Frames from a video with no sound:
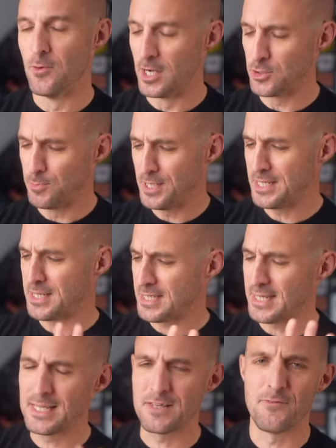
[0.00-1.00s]
watch, but it's
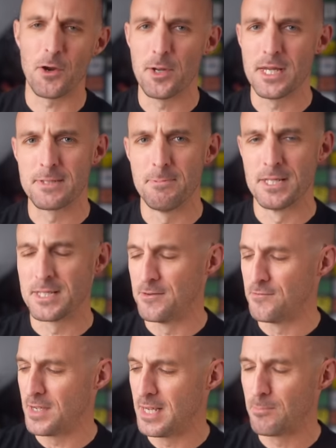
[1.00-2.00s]
it's very
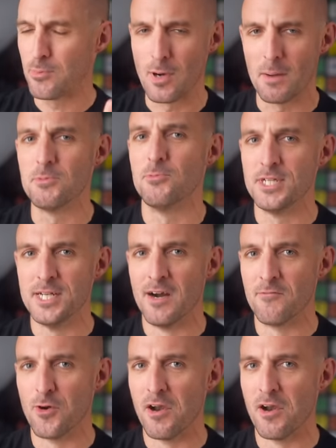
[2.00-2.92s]
expensive and probably not for